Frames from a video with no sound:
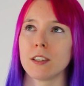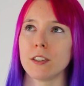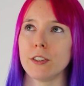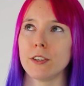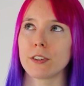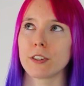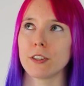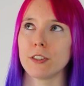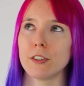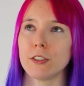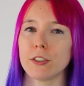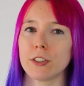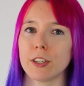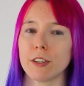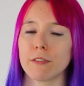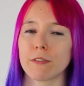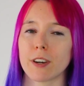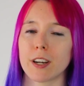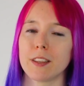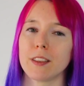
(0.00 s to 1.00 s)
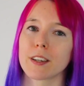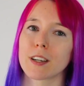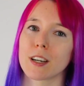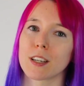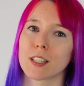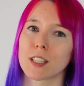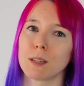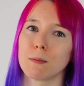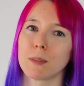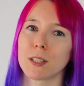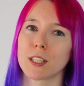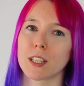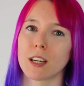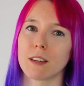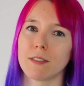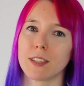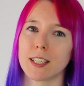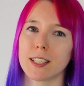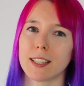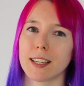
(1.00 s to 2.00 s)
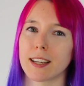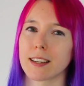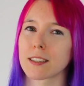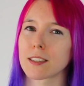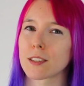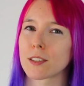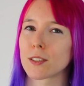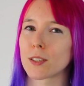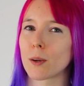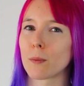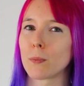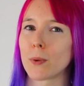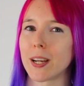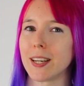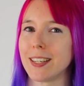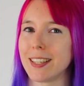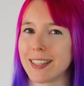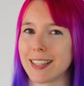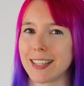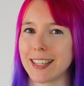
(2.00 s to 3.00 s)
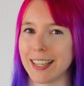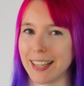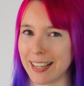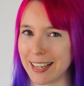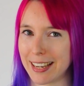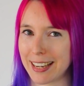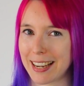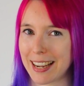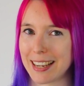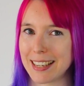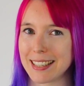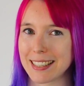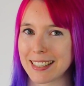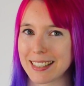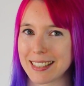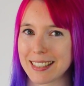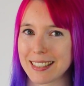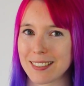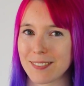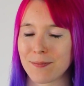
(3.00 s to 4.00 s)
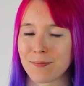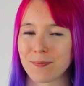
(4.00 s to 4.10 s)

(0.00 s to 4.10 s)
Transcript: you can usually find the customer service desk somewhere near the ticket gates.